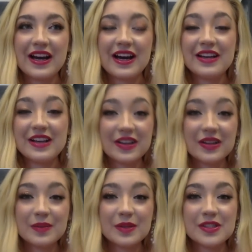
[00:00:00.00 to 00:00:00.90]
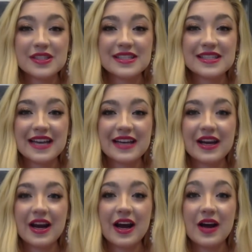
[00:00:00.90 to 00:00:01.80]
another person said
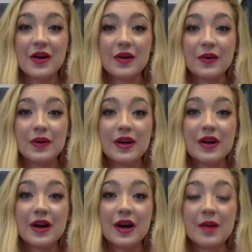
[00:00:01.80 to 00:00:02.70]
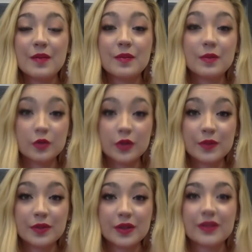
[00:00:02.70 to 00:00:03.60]
oh um,
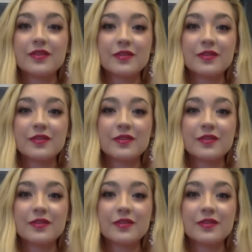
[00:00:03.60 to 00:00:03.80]
Rupert,